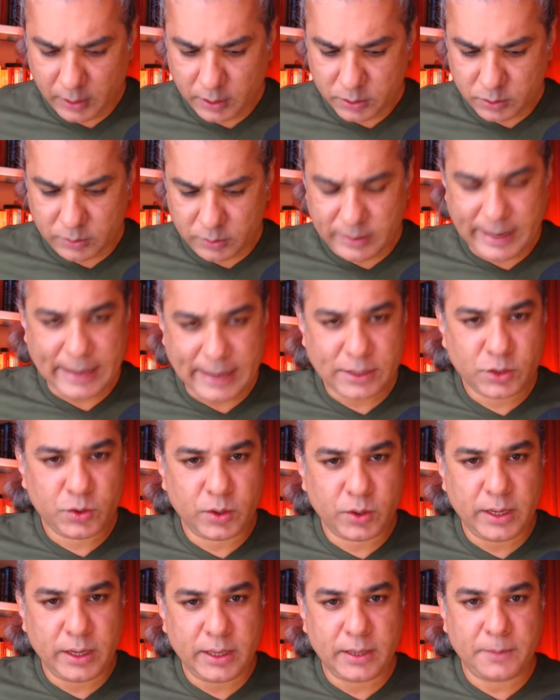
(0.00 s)
So
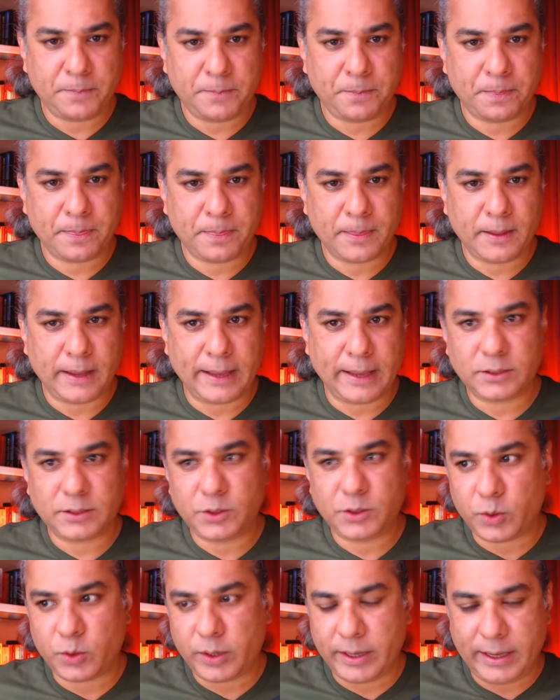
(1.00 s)
naturally, as
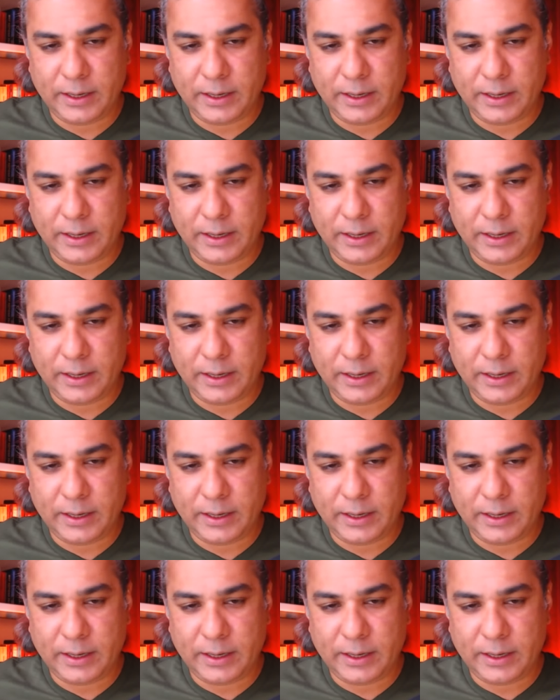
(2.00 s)
your